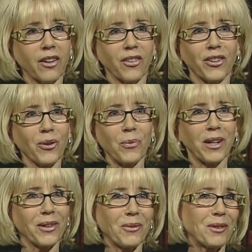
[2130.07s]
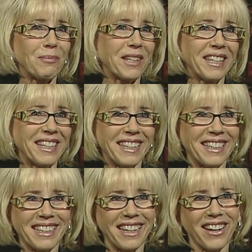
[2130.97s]
I don't know what it would
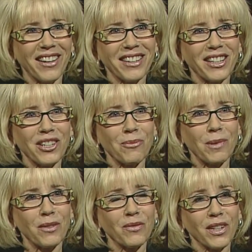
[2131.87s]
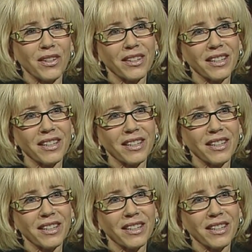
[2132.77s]
be. Uh, yeah, I think and you're looking for,